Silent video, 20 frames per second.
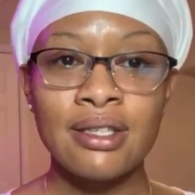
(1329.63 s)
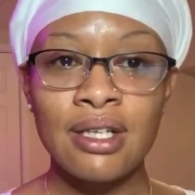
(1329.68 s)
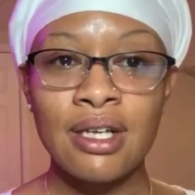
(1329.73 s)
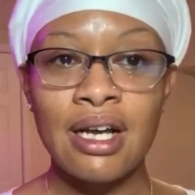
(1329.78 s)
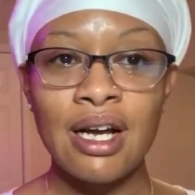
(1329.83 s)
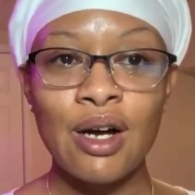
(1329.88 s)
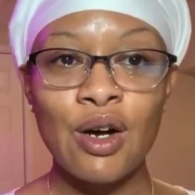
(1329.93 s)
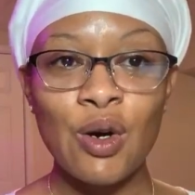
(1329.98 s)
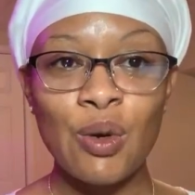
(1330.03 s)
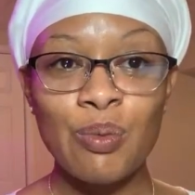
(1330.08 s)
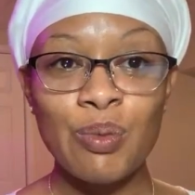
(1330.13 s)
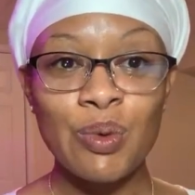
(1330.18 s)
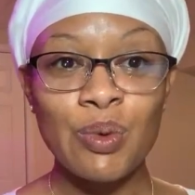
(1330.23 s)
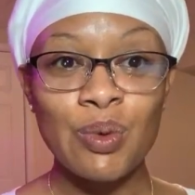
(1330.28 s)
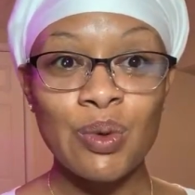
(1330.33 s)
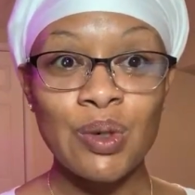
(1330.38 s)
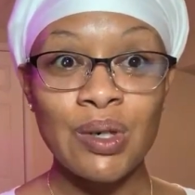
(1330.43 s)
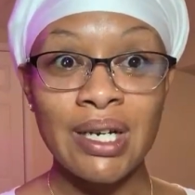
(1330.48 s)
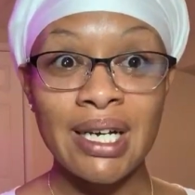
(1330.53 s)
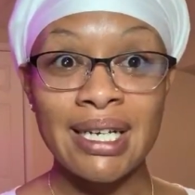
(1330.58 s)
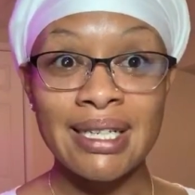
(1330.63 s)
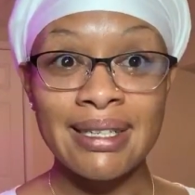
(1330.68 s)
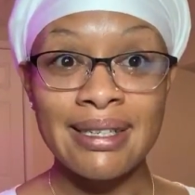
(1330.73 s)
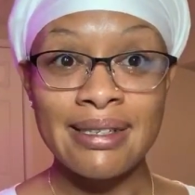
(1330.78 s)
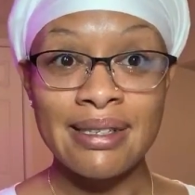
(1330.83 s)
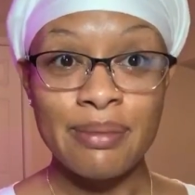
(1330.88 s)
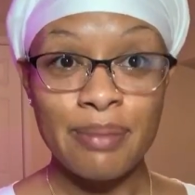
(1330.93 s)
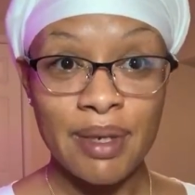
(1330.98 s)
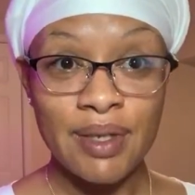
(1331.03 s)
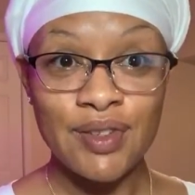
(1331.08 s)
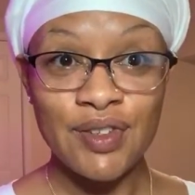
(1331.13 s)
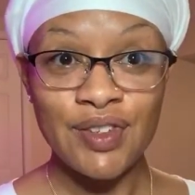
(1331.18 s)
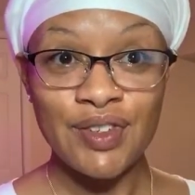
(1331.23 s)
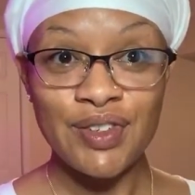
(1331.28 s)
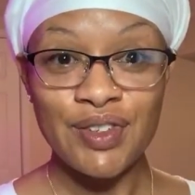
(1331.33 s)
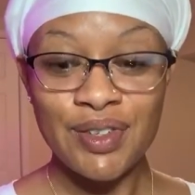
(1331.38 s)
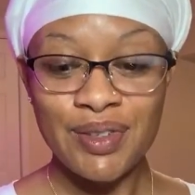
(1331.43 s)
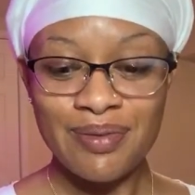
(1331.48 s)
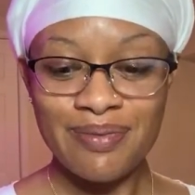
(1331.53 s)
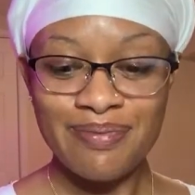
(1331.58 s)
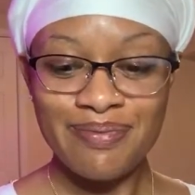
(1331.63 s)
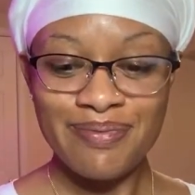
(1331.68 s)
I hope you all got this message.